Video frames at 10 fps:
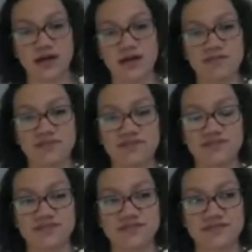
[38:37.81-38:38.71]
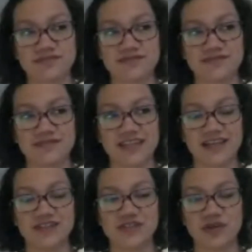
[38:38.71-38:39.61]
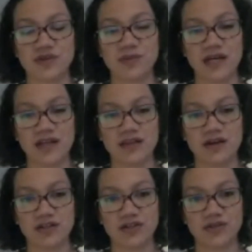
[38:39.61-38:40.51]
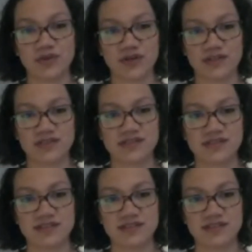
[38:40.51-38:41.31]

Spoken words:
And so it'll be a longer course.